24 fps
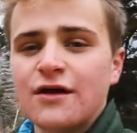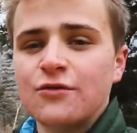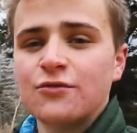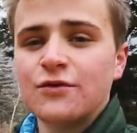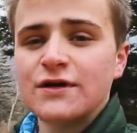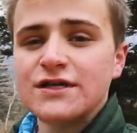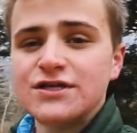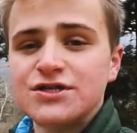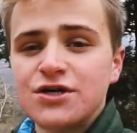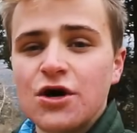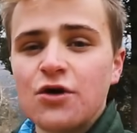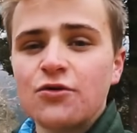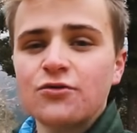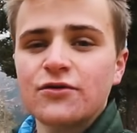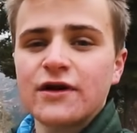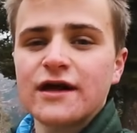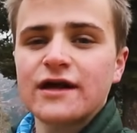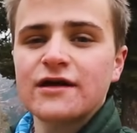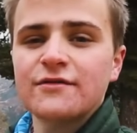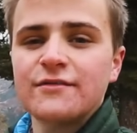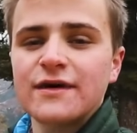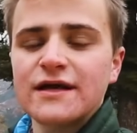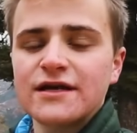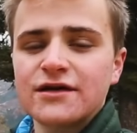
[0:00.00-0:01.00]
We don't
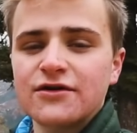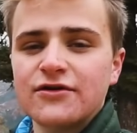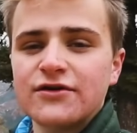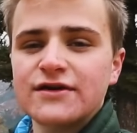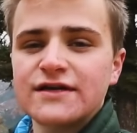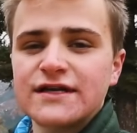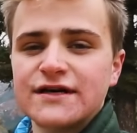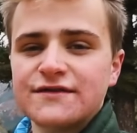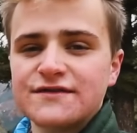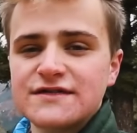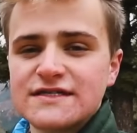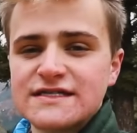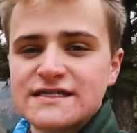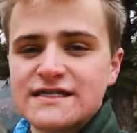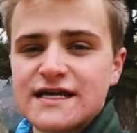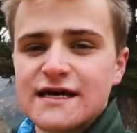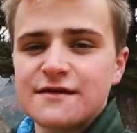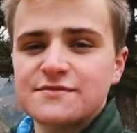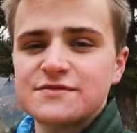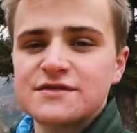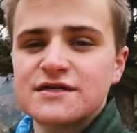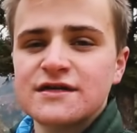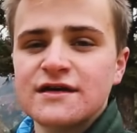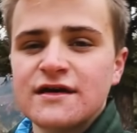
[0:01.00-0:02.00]
recommend going down the
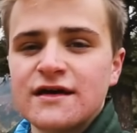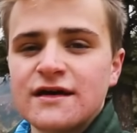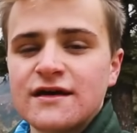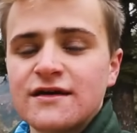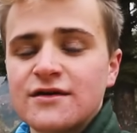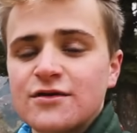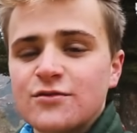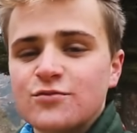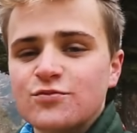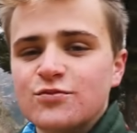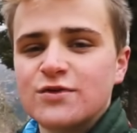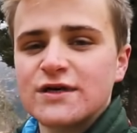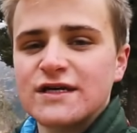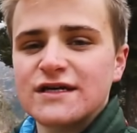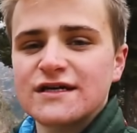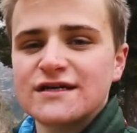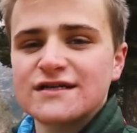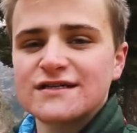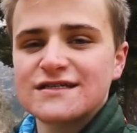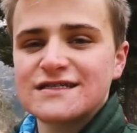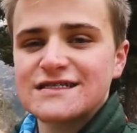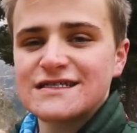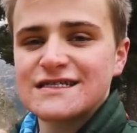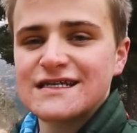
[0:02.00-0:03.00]
steps
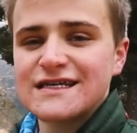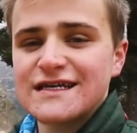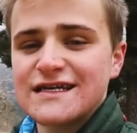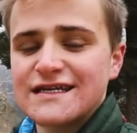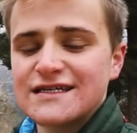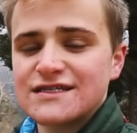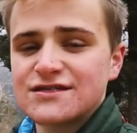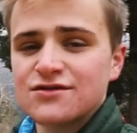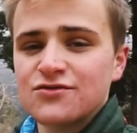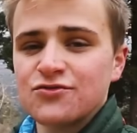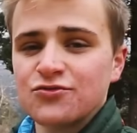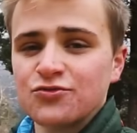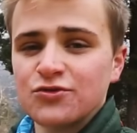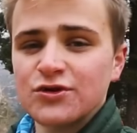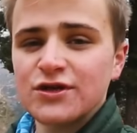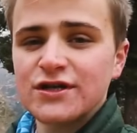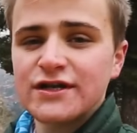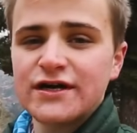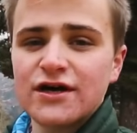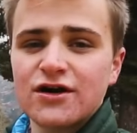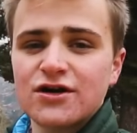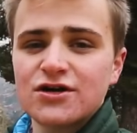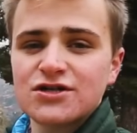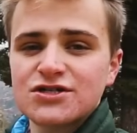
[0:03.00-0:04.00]
because it's
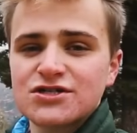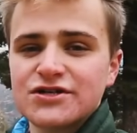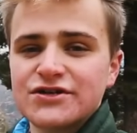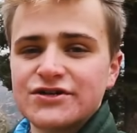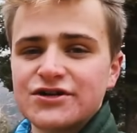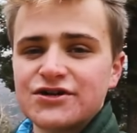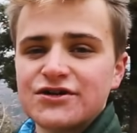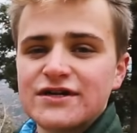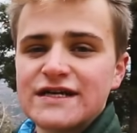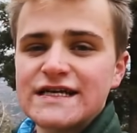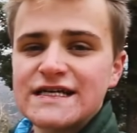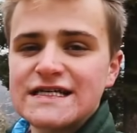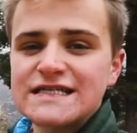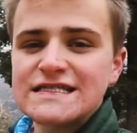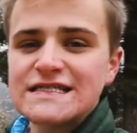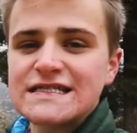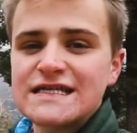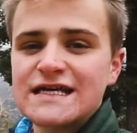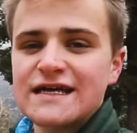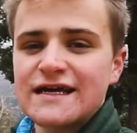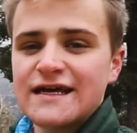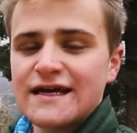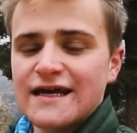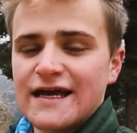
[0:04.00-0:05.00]
really harsh on your knees
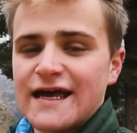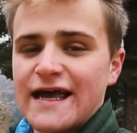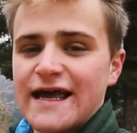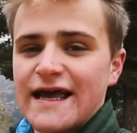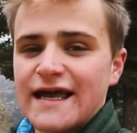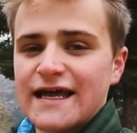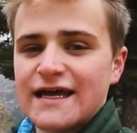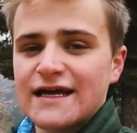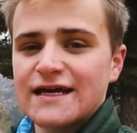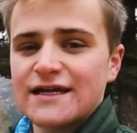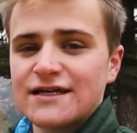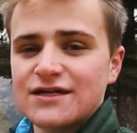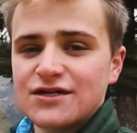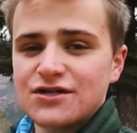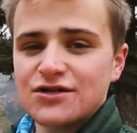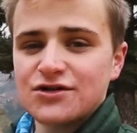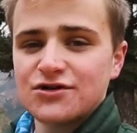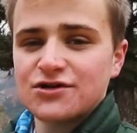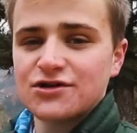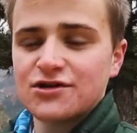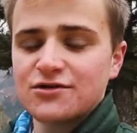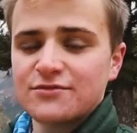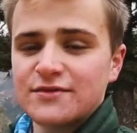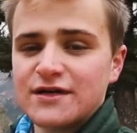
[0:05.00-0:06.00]
and
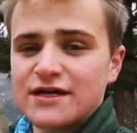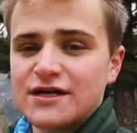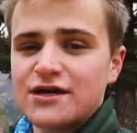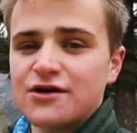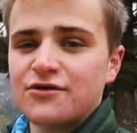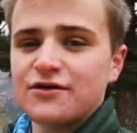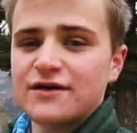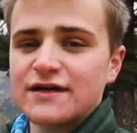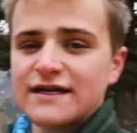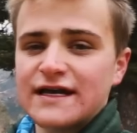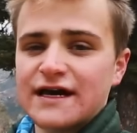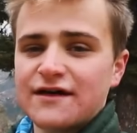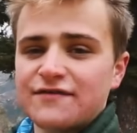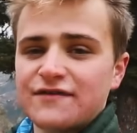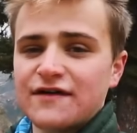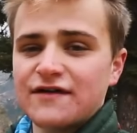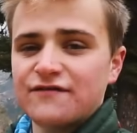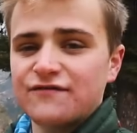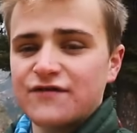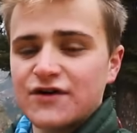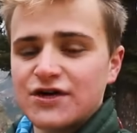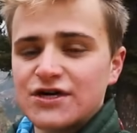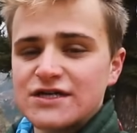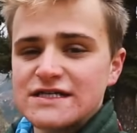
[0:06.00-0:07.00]
you're gonna be going down
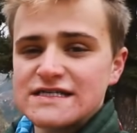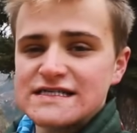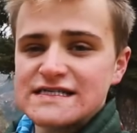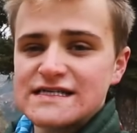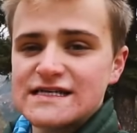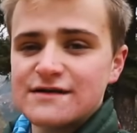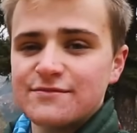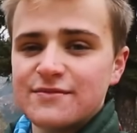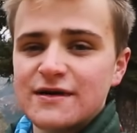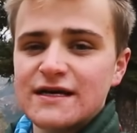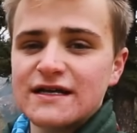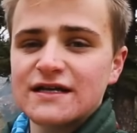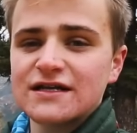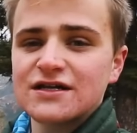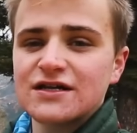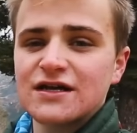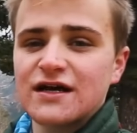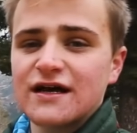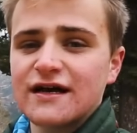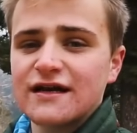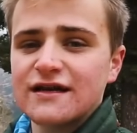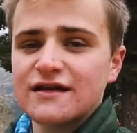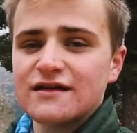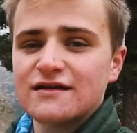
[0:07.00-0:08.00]
that very steep
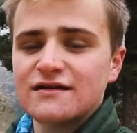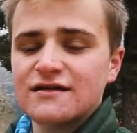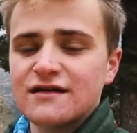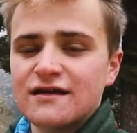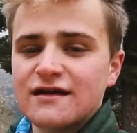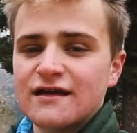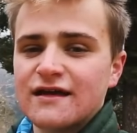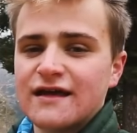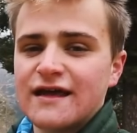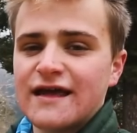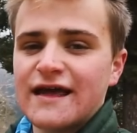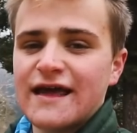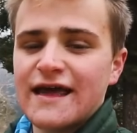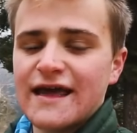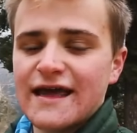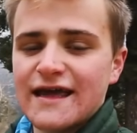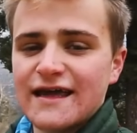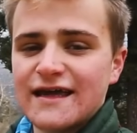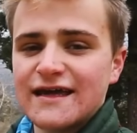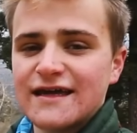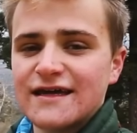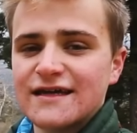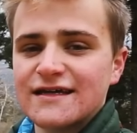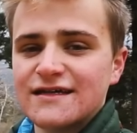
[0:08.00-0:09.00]
incline
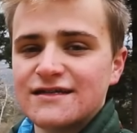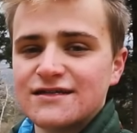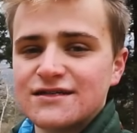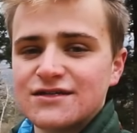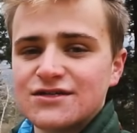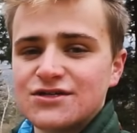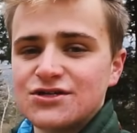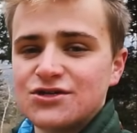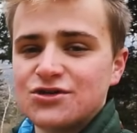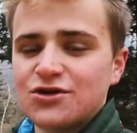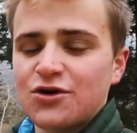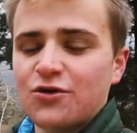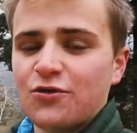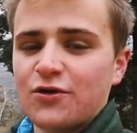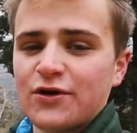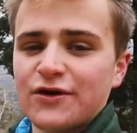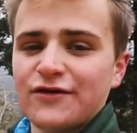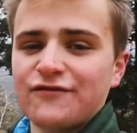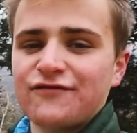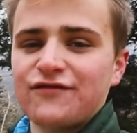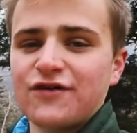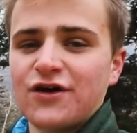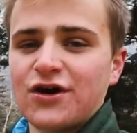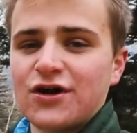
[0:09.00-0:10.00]
and you don't
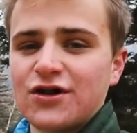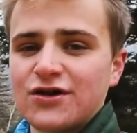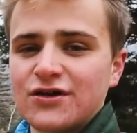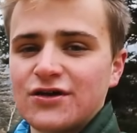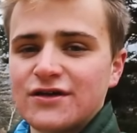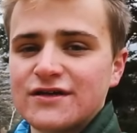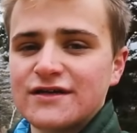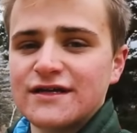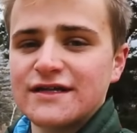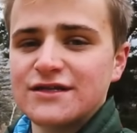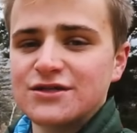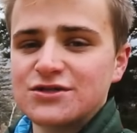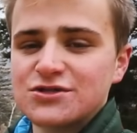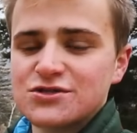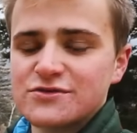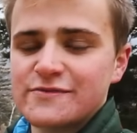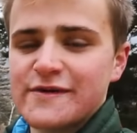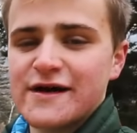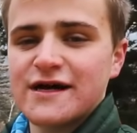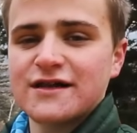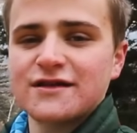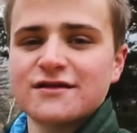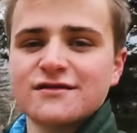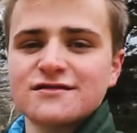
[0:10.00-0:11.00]
wanna fall and lose
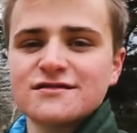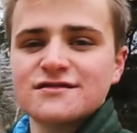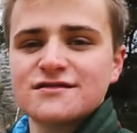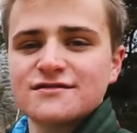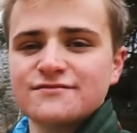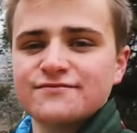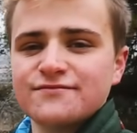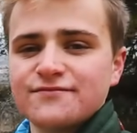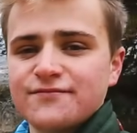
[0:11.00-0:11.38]
balance.